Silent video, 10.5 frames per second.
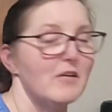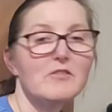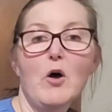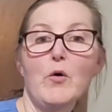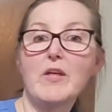
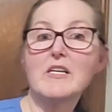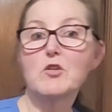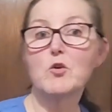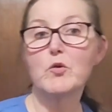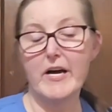So this
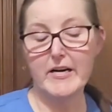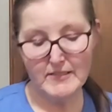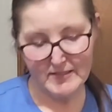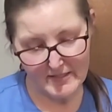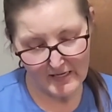
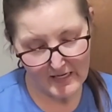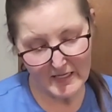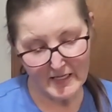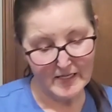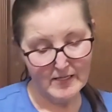crust
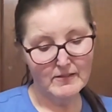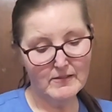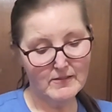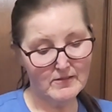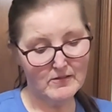
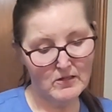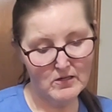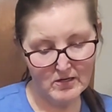is